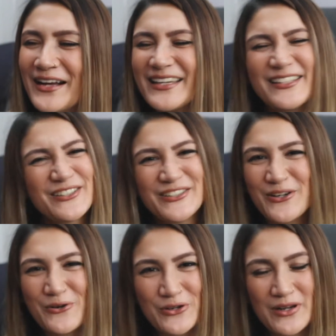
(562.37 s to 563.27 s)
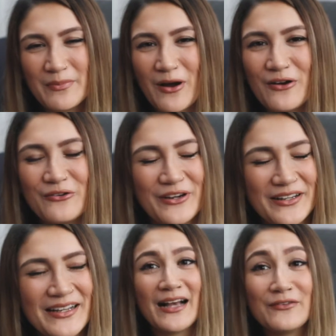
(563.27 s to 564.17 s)
He's just so good at
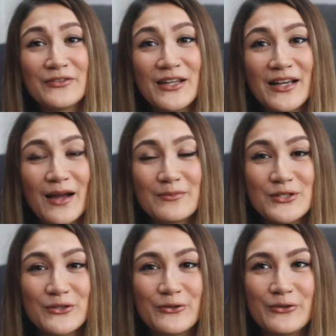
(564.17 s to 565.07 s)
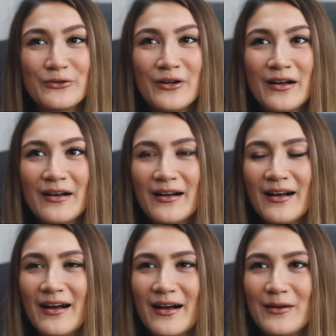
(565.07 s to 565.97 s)
bartering. I feel like I'm too
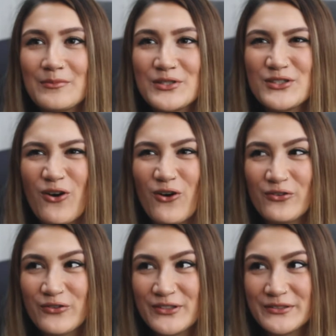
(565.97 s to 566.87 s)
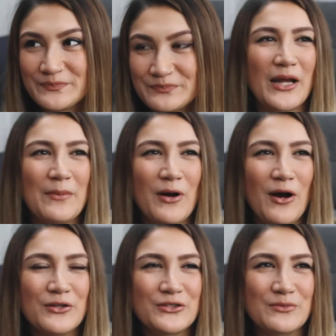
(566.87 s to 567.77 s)
soft when I
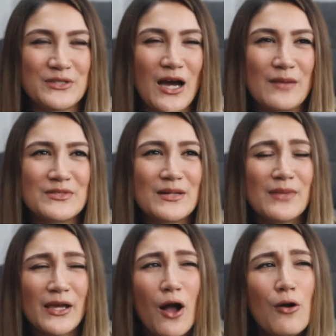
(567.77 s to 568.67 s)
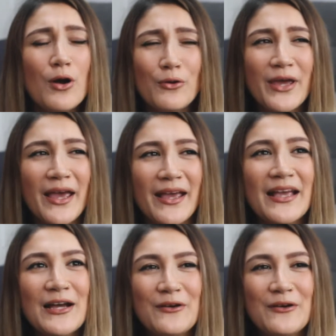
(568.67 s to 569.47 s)
barter sometimes, and I'm like, oh, okay.